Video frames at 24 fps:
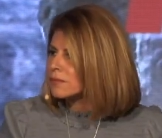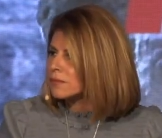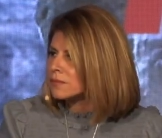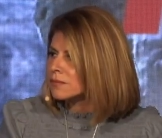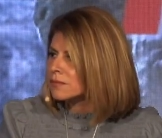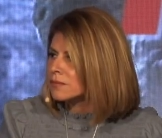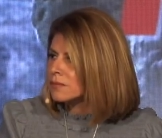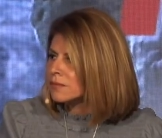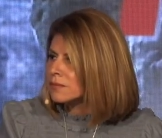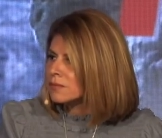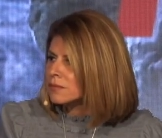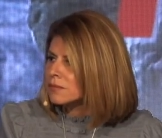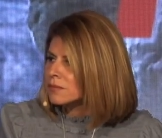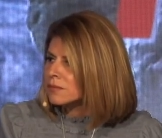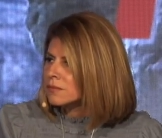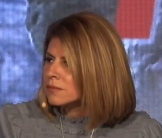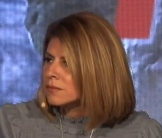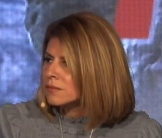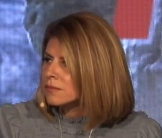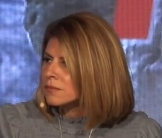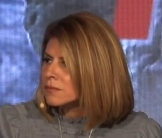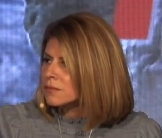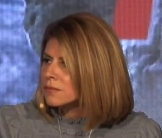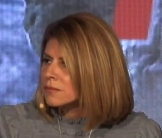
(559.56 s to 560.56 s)

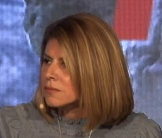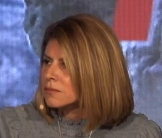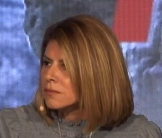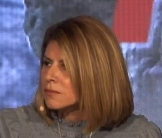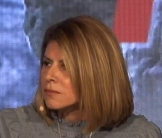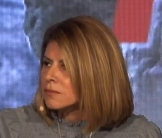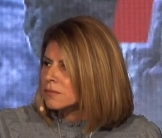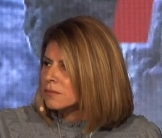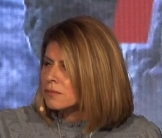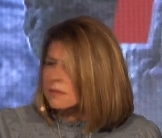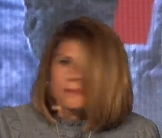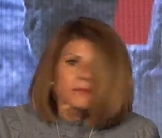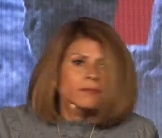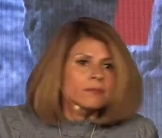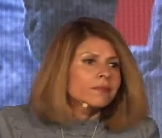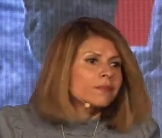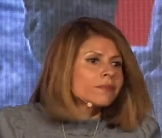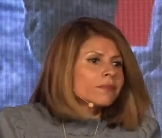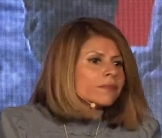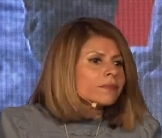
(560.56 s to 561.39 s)
(no one is talking)